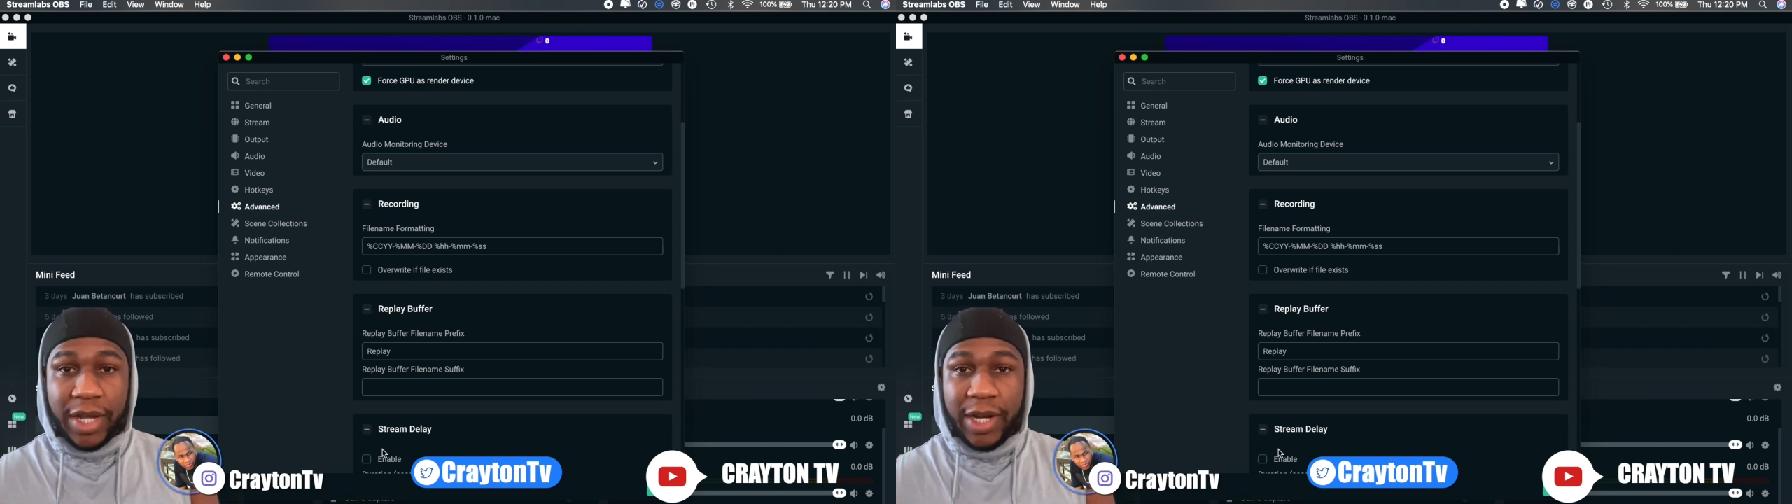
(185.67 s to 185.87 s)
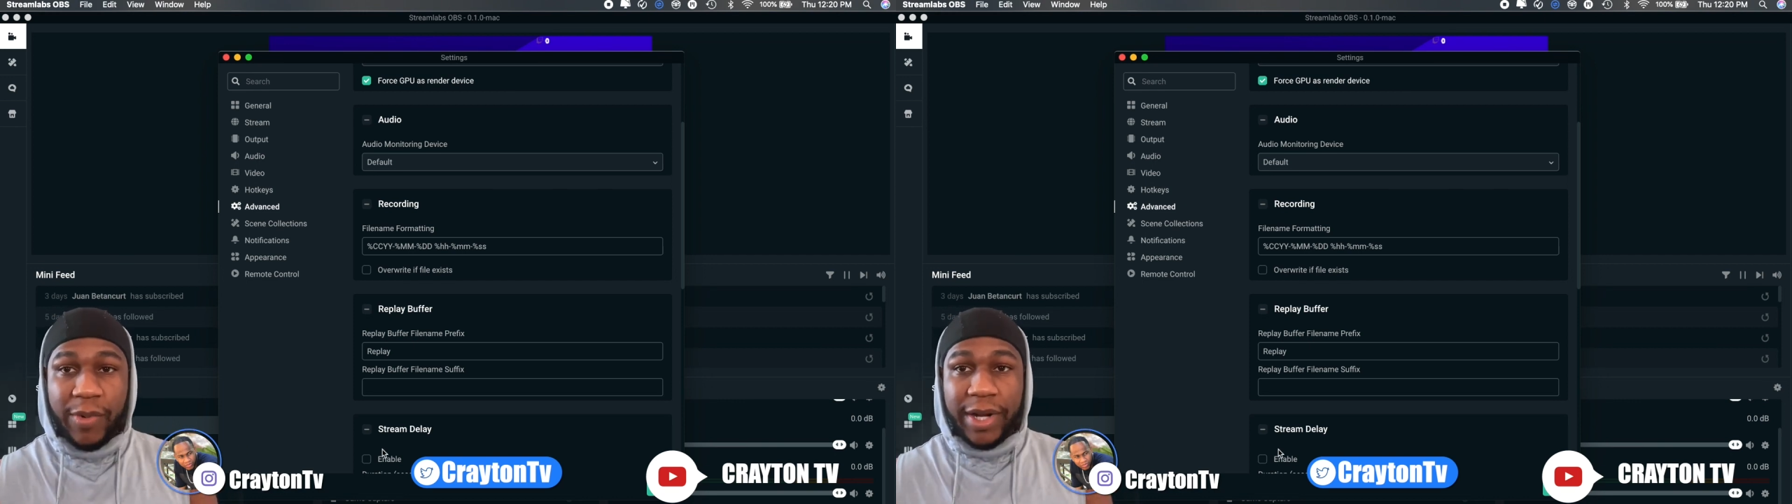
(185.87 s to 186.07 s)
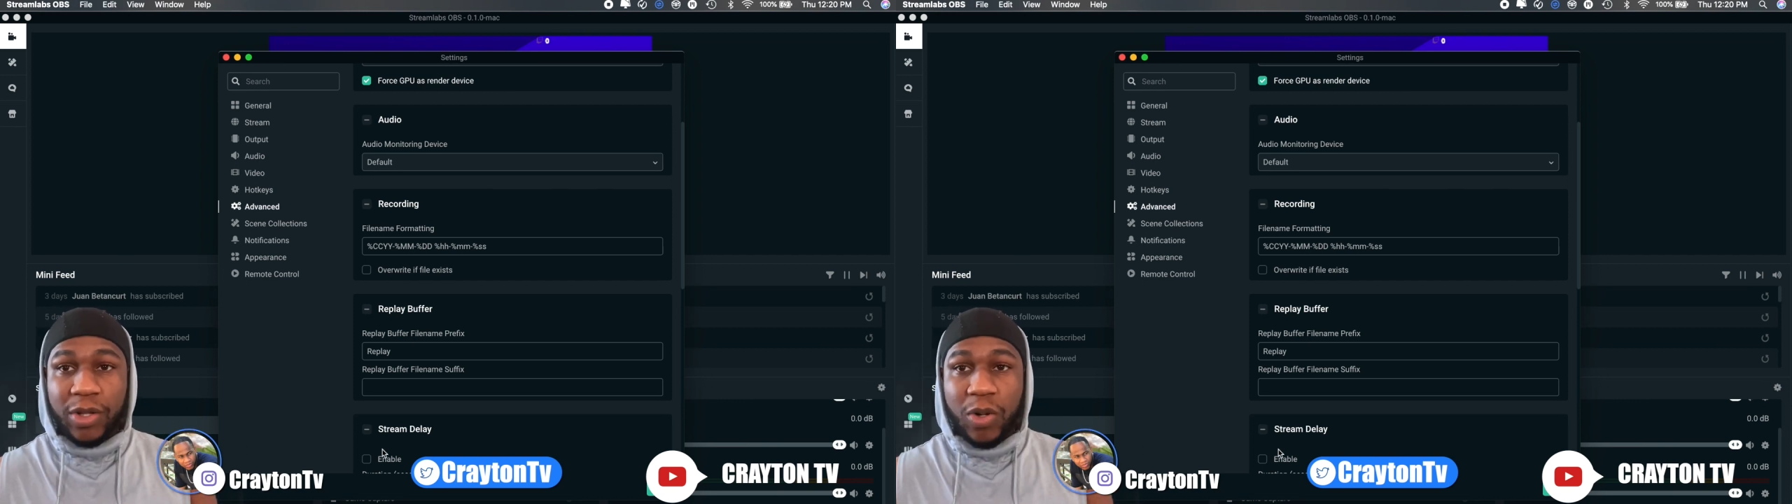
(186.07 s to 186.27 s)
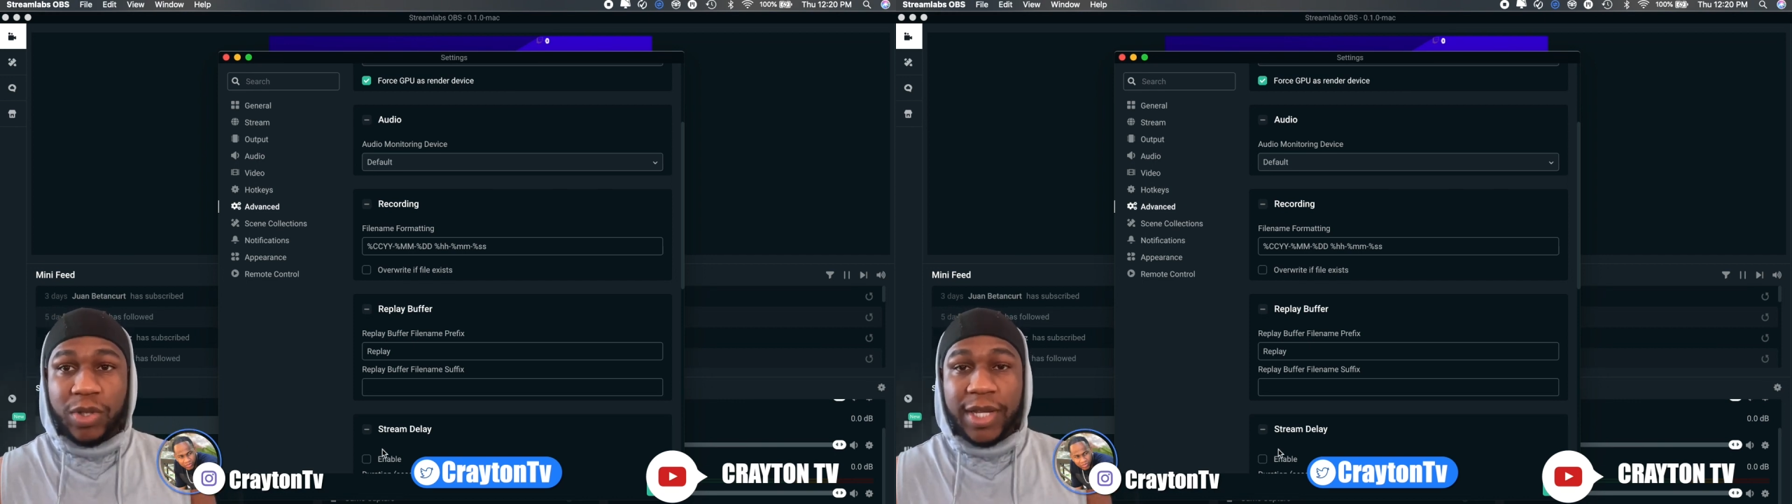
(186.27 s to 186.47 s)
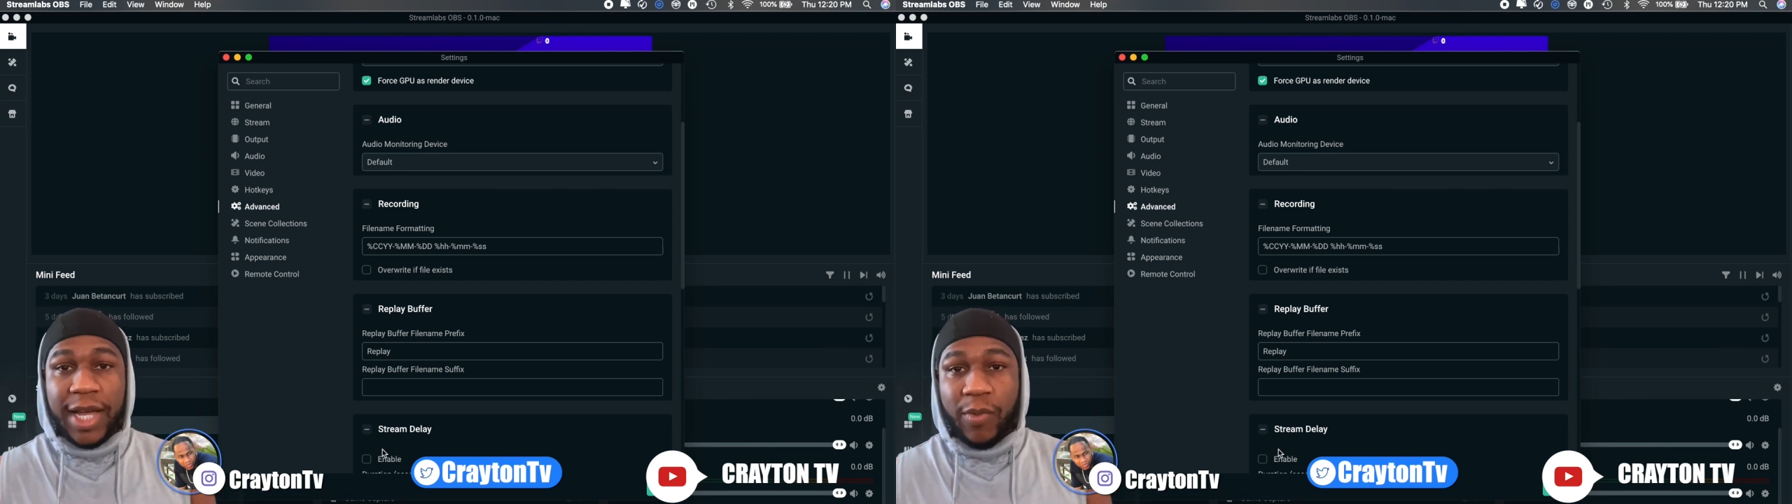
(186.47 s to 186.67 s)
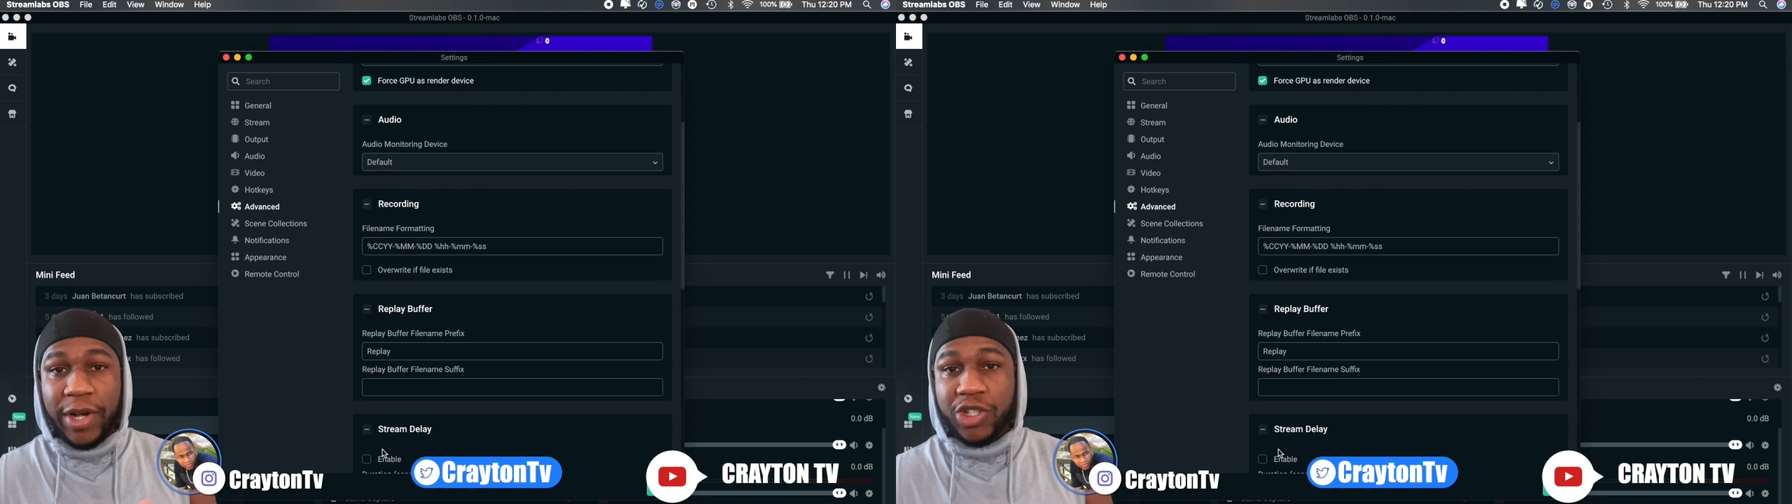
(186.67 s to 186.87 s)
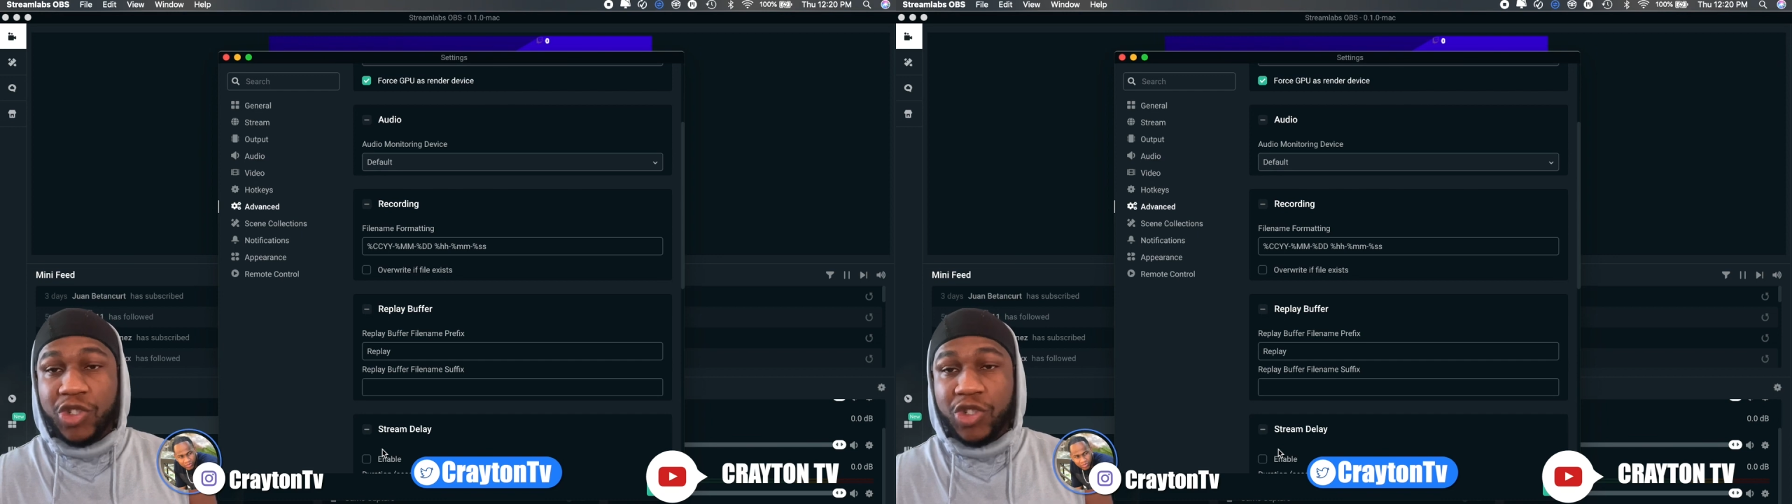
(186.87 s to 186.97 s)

interact the whole time while you're